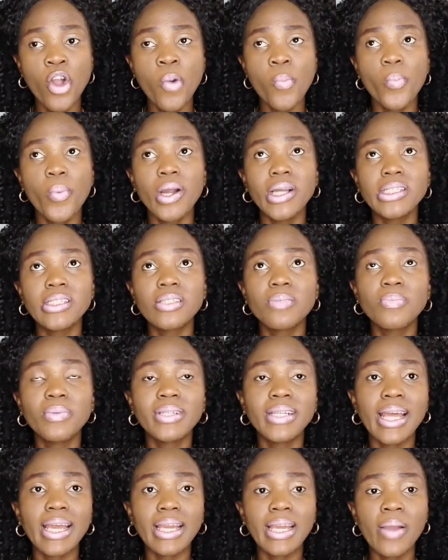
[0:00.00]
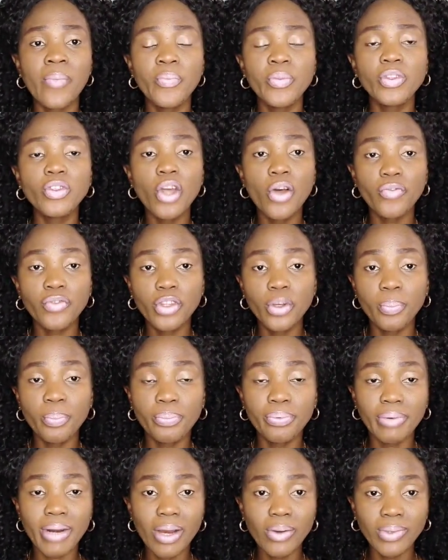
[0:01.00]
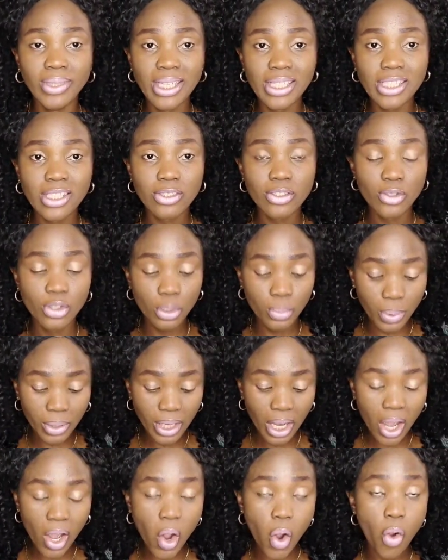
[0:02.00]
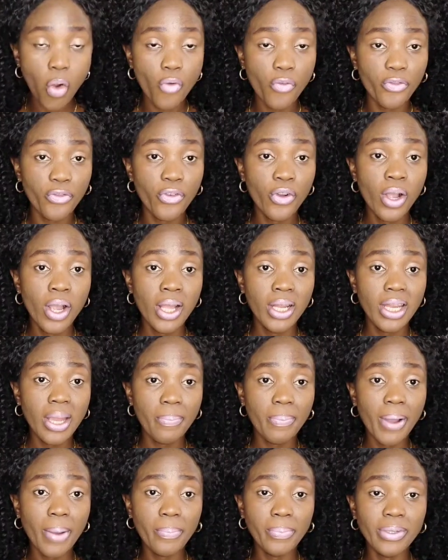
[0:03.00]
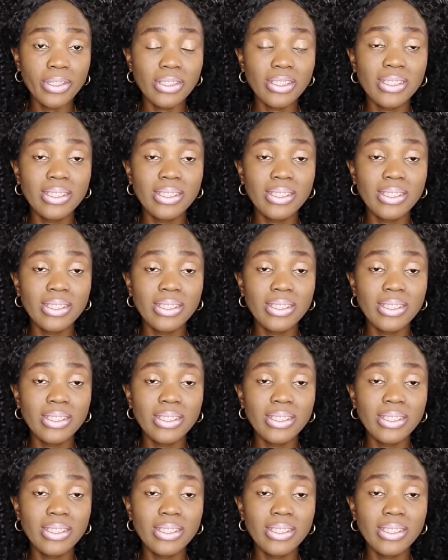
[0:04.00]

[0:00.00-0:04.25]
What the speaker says: was more like sort of the brown that's typical of leopard prints.